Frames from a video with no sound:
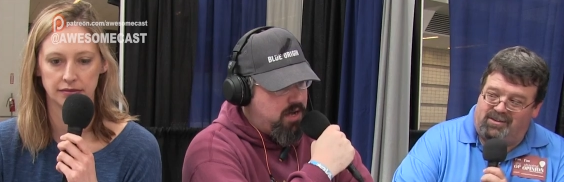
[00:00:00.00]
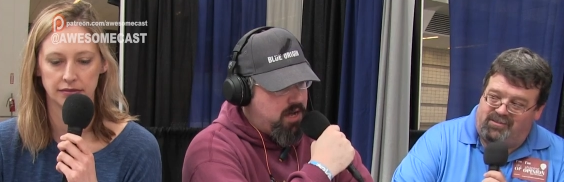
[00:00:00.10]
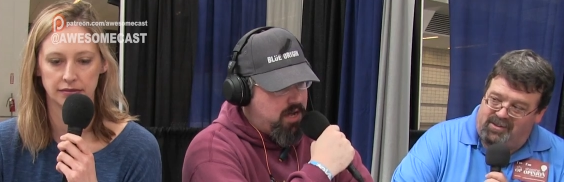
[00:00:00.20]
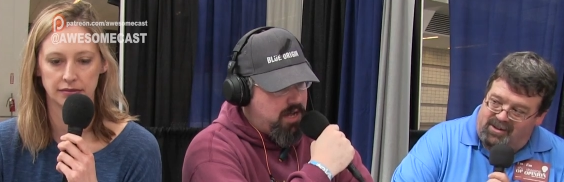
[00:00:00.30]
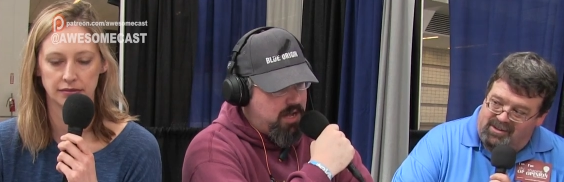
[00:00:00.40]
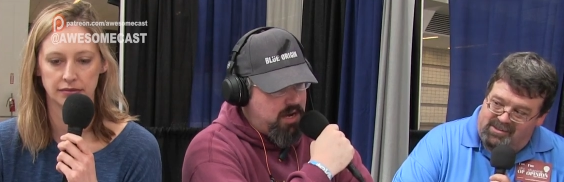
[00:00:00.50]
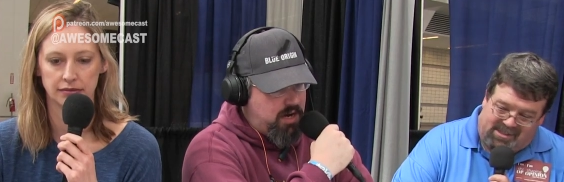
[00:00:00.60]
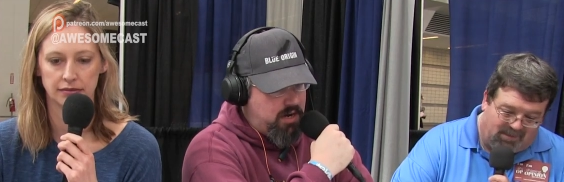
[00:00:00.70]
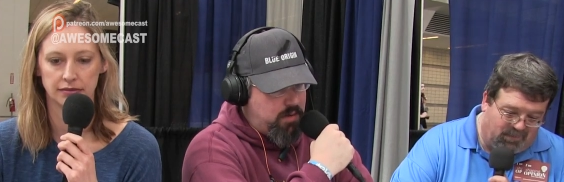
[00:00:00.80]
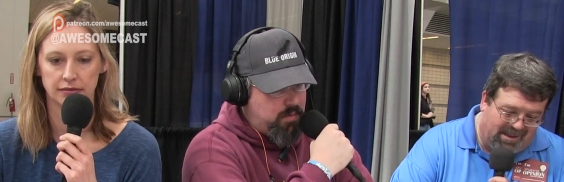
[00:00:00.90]
Speaker 1: of
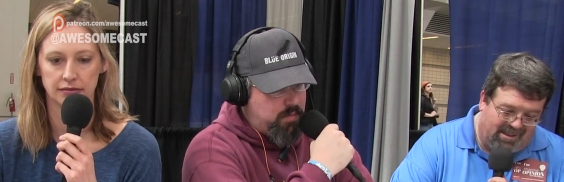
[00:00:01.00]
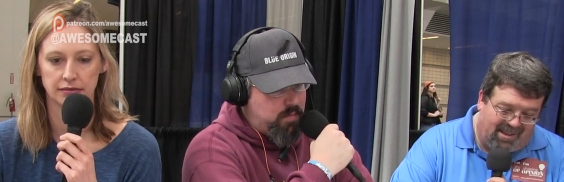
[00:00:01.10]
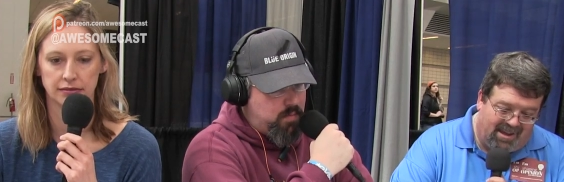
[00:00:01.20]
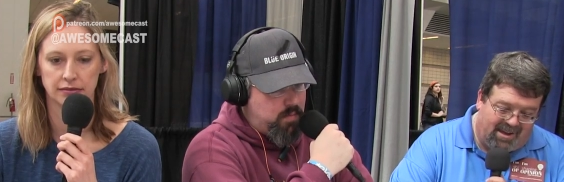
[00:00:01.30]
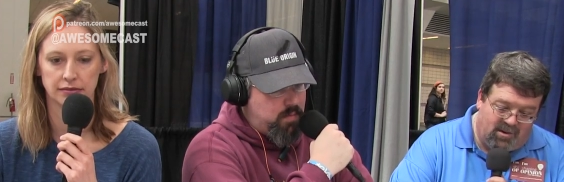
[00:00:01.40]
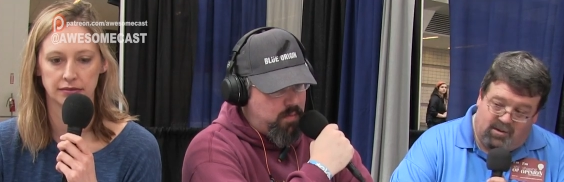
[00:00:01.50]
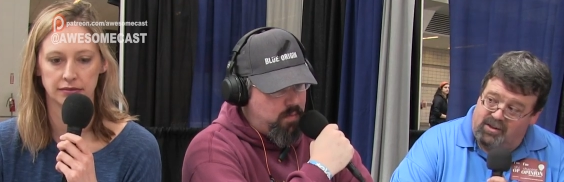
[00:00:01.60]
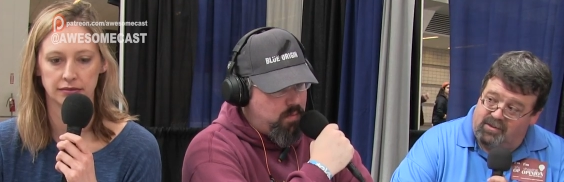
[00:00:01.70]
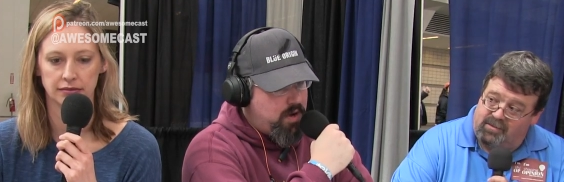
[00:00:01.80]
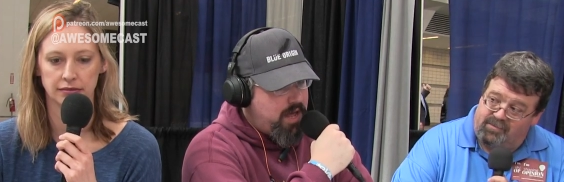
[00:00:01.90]
something like
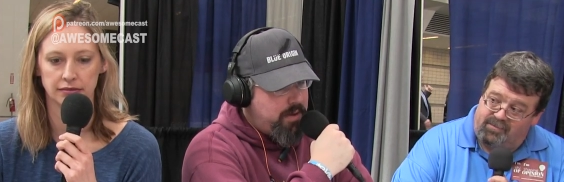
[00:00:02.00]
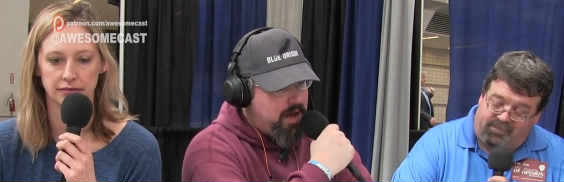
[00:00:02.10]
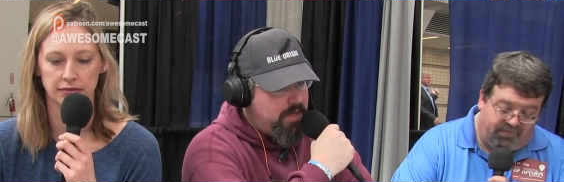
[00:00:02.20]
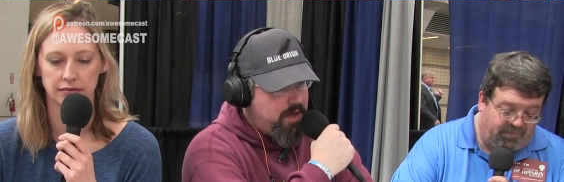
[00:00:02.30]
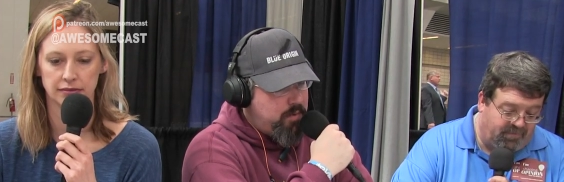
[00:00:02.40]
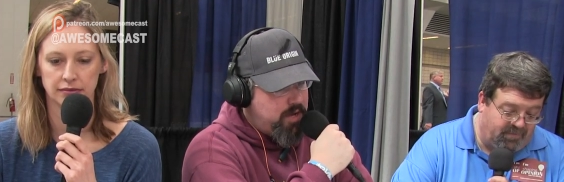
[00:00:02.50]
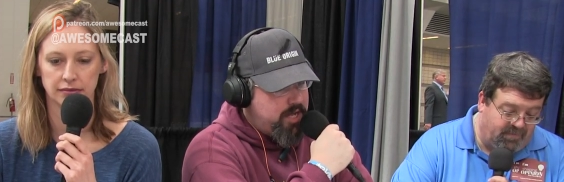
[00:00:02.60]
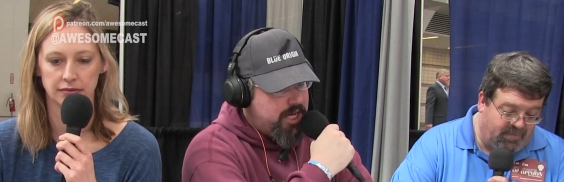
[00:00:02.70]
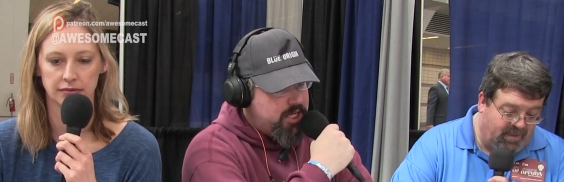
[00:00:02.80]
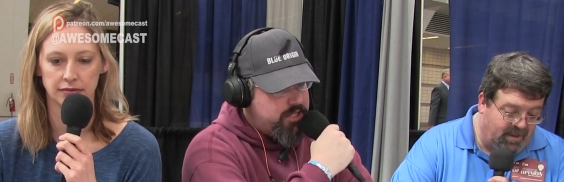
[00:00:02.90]
Hulu?
Speaker 2: Well, I, I, well
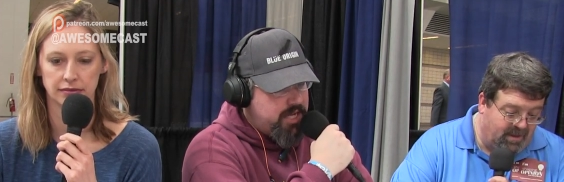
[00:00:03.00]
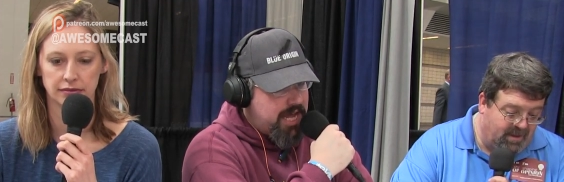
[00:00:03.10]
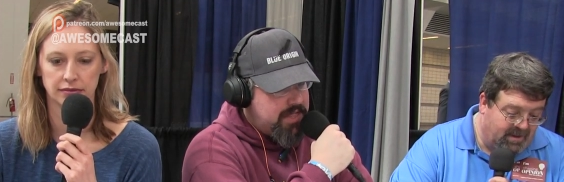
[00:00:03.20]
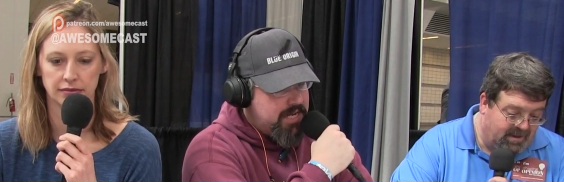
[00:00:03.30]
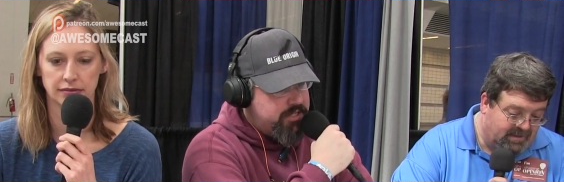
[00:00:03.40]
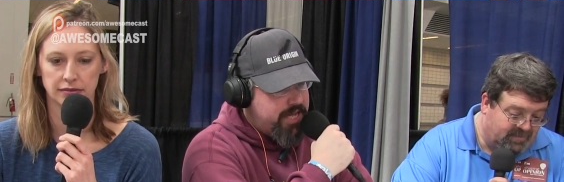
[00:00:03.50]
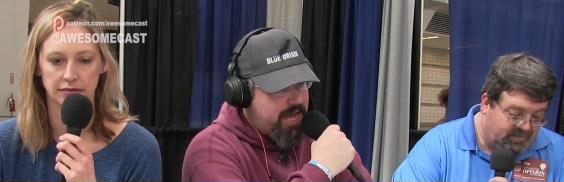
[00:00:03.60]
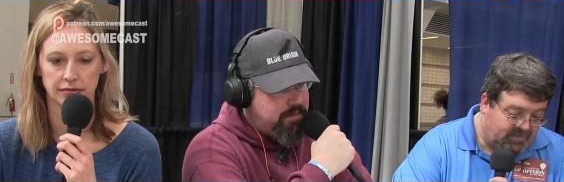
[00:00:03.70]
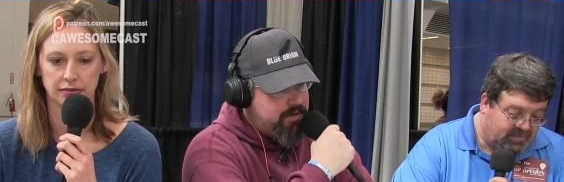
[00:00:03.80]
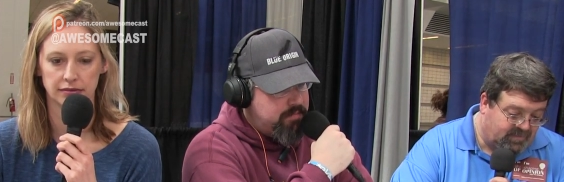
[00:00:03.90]
it just I think it just
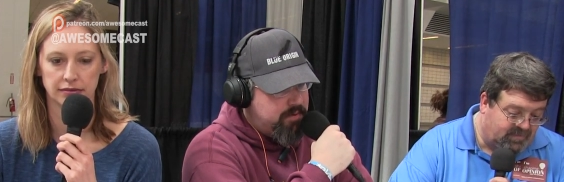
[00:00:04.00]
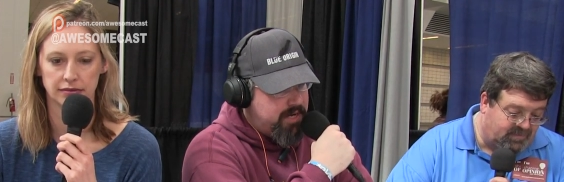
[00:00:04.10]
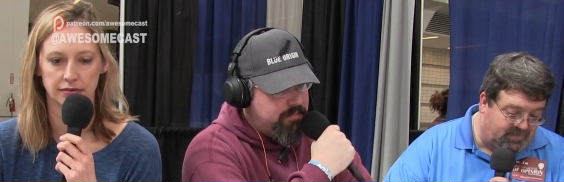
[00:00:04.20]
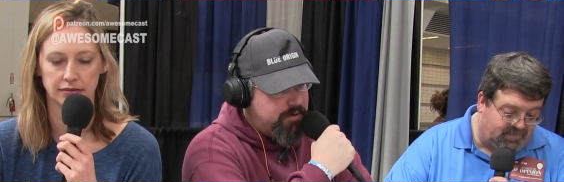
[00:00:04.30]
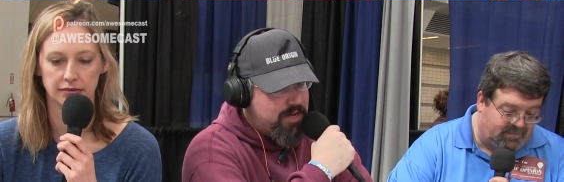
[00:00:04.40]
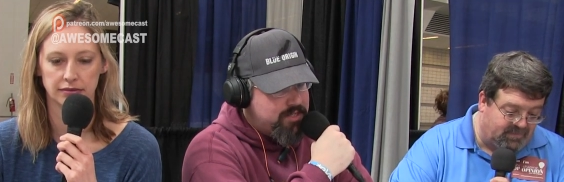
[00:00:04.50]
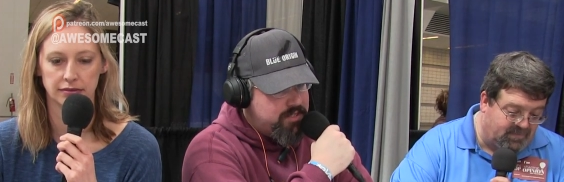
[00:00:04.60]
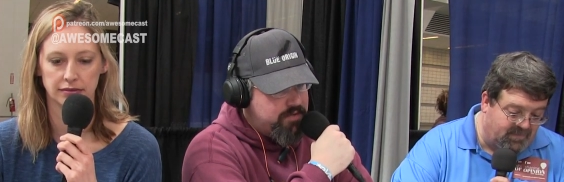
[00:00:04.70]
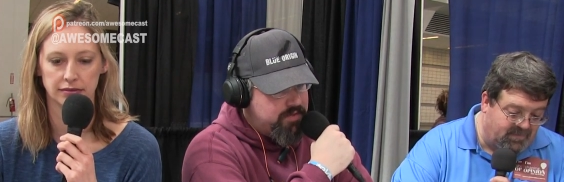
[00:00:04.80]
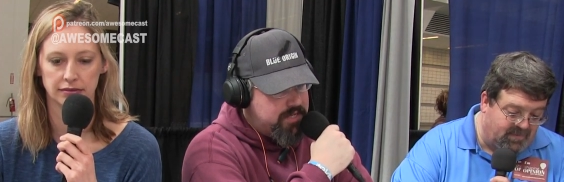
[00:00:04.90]
happened in in
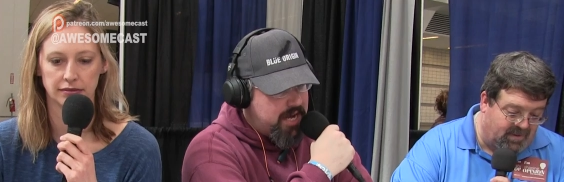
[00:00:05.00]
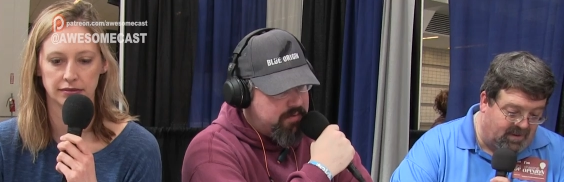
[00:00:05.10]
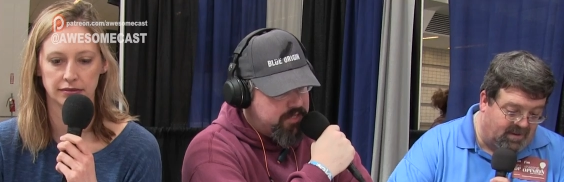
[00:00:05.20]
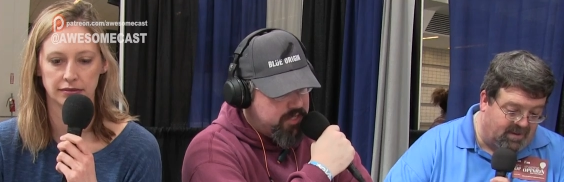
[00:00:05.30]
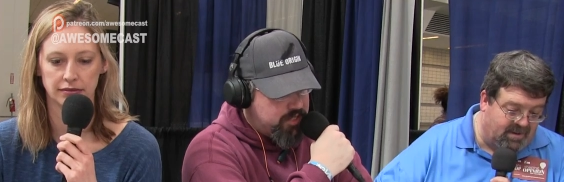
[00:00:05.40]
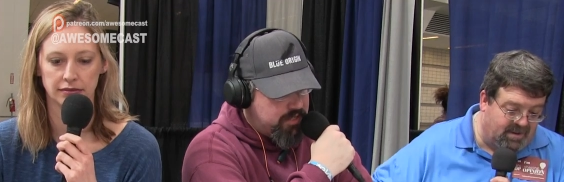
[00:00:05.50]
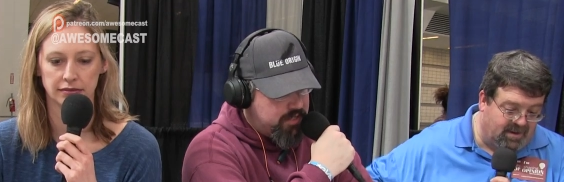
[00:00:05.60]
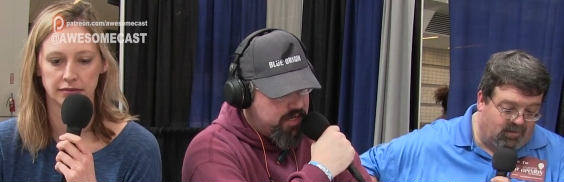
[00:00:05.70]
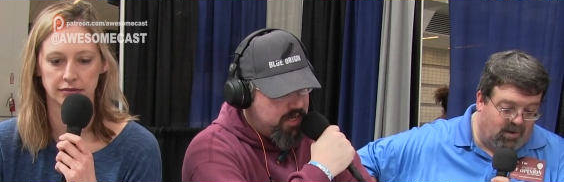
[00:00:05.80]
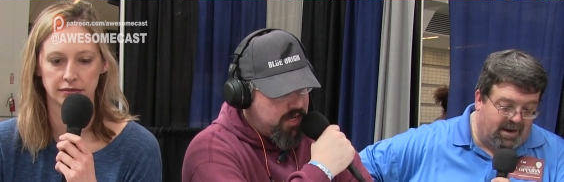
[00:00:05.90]
process of this acquisition.
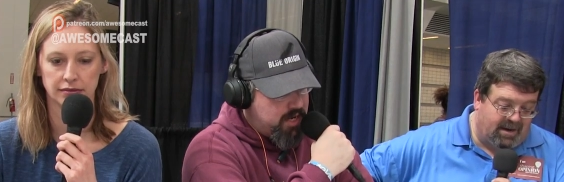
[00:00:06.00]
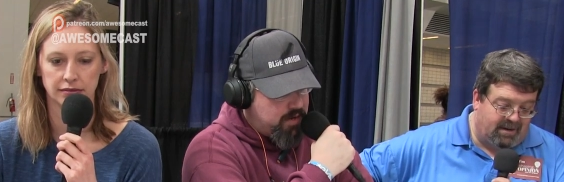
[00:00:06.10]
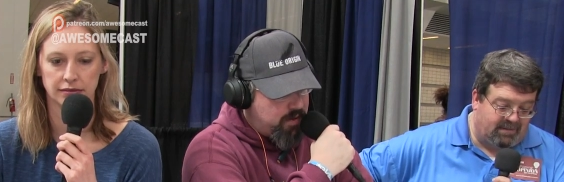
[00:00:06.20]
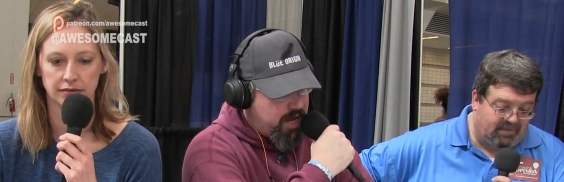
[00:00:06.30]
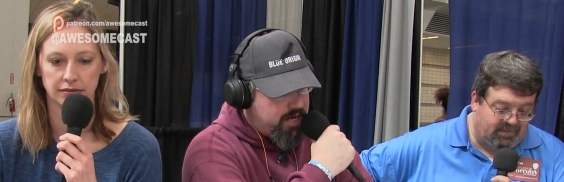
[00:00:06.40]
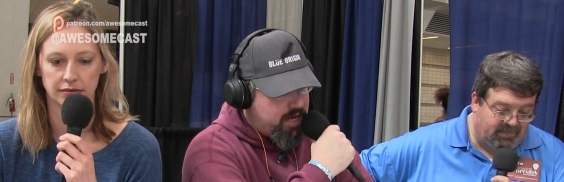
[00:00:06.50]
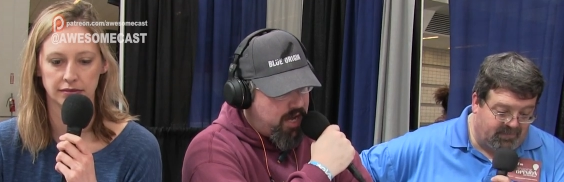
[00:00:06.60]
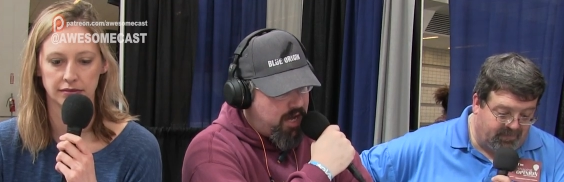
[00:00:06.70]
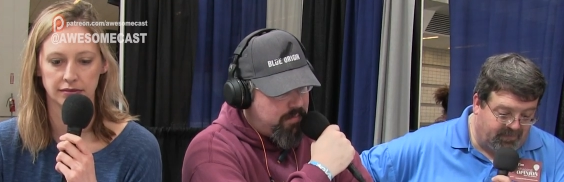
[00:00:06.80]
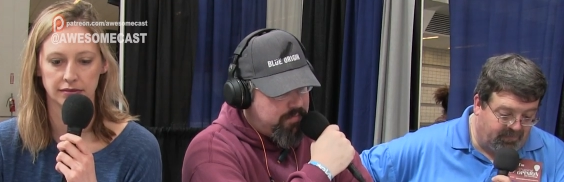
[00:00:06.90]
Right. Right.
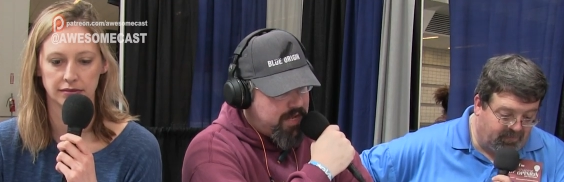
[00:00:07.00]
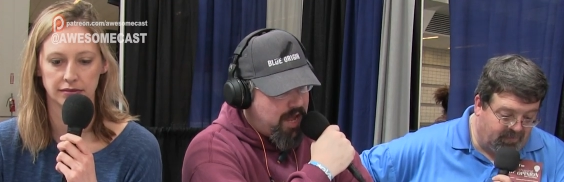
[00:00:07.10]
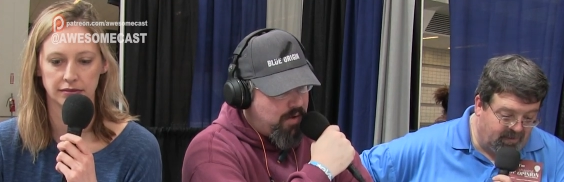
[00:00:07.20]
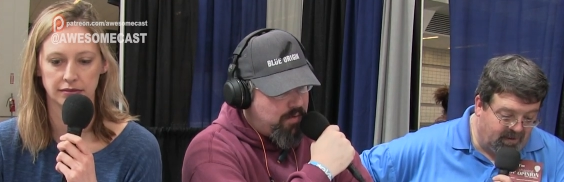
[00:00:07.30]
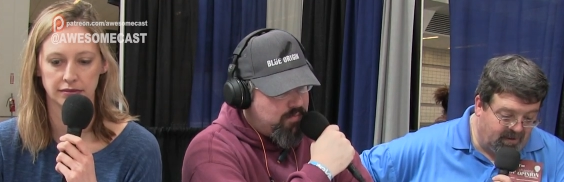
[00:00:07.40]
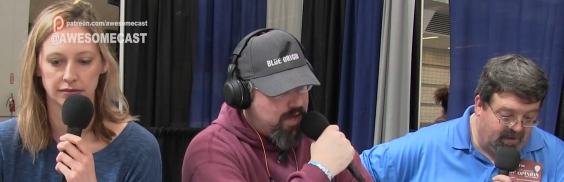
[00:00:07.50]
Um, now